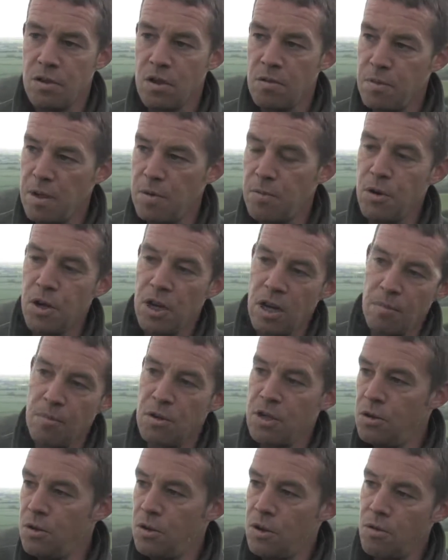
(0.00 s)
So people
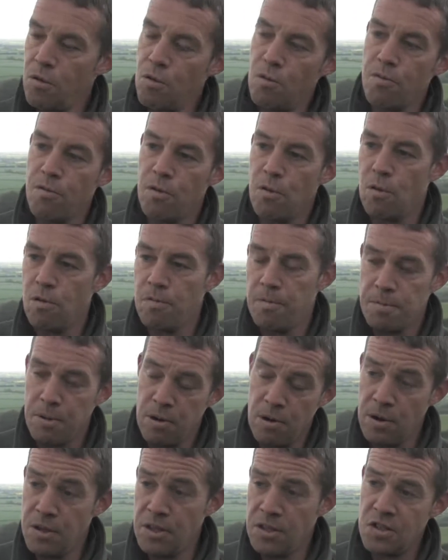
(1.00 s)
come and look at all 4
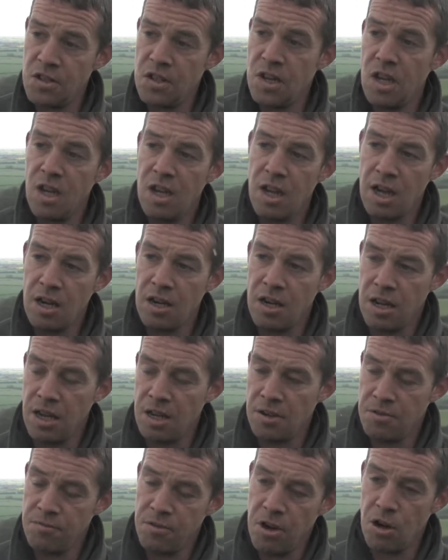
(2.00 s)
points
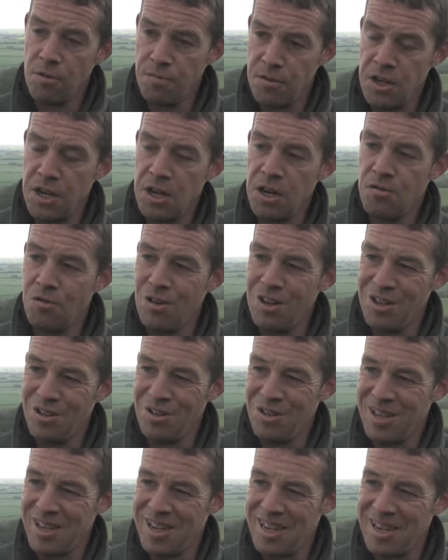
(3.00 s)
and hopefully get a really
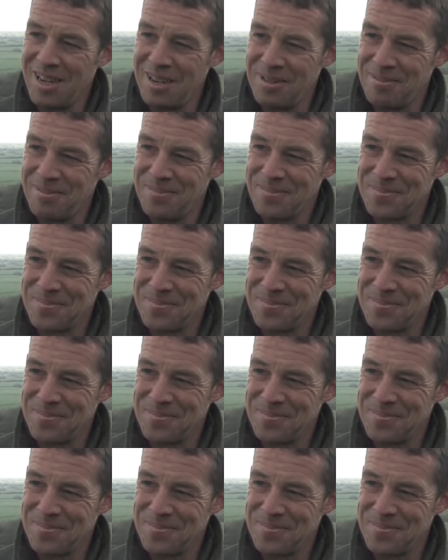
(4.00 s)
good day out.